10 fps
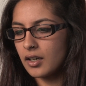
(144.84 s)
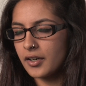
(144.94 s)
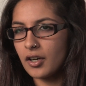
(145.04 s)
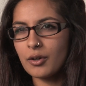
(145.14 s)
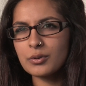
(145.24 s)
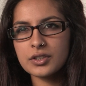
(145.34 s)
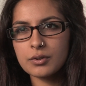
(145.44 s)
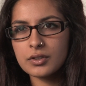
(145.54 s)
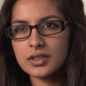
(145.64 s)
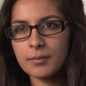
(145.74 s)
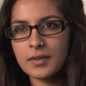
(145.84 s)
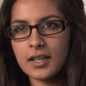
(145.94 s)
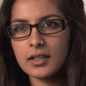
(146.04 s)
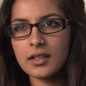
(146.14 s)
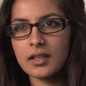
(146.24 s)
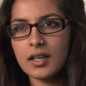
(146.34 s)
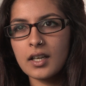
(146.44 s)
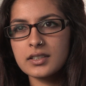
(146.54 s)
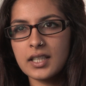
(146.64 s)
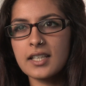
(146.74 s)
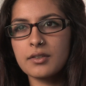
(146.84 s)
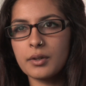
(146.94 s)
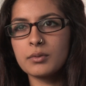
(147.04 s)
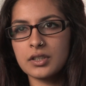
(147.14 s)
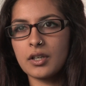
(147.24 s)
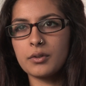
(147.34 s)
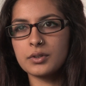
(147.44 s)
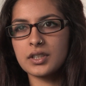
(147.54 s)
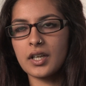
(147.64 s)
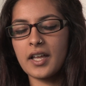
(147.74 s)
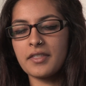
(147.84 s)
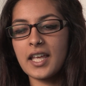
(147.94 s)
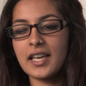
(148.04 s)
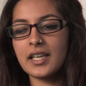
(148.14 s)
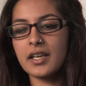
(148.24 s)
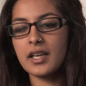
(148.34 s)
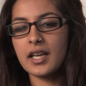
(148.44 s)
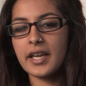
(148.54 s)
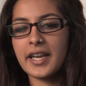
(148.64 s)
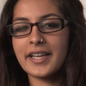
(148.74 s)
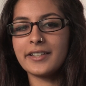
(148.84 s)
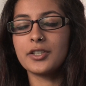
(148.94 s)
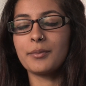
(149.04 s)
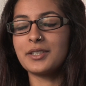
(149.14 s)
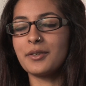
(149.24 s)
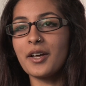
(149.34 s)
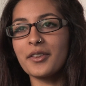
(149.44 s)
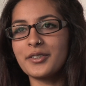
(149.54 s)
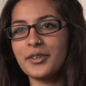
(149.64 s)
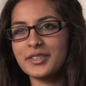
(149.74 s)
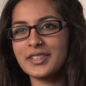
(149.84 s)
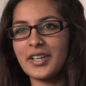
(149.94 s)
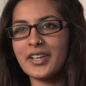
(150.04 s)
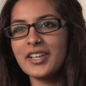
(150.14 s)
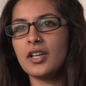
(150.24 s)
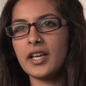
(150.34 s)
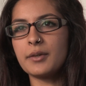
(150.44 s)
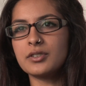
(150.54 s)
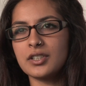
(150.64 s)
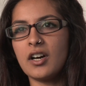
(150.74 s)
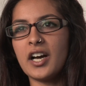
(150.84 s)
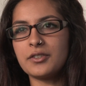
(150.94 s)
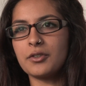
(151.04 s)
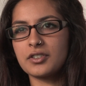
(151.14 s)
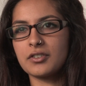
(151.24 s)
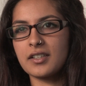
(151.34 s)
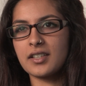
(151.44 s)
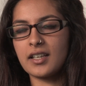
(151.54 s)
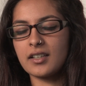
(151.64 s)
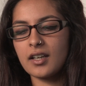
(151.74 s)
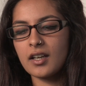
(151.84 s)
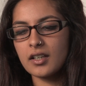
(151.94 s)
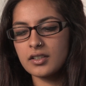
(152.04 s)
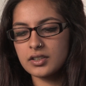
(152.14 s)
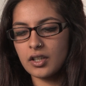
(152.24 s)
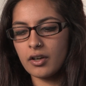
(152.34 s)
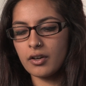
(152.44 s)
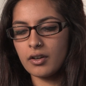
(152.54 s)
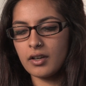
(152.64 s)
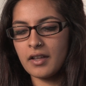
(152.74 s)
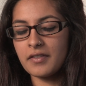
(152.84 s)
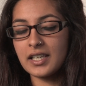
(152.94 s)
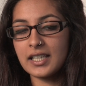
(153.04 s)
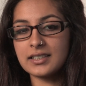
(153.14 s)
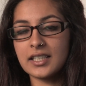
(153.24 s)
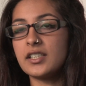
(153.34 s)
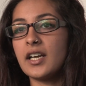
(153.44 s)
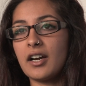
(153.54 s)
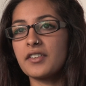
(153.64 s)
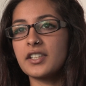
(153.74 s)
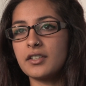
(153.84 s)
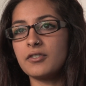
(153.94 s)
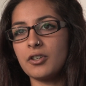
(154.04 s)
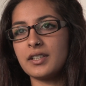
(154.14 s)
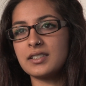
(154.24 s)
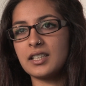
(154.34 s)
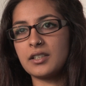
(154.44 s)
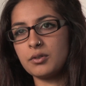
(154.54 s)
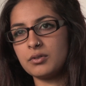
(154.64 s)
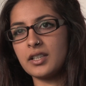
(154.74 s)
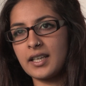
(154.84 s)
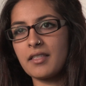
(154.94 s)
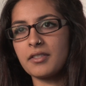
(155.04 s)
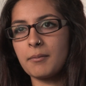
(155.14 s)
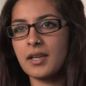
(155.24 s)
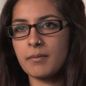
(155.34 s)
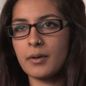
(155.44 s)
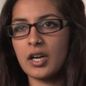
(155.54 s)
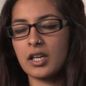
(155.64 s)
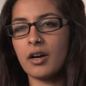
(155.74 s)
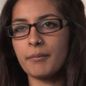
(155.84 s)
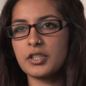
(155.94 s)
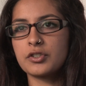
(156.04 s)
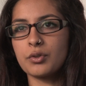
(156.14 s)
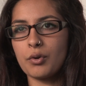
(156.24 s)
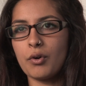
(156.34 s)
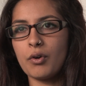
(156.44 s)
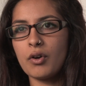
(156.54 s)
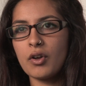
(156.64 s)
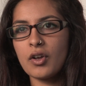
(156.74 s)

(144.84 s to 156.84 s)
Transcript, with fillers: an ulcer or something. So he thought it was an ulcer, and then he took me to another doctor, who was an eye doctor, I think. So, and then he said, yeah, I think you've got this thing called acanthamoeba, I can't be sure.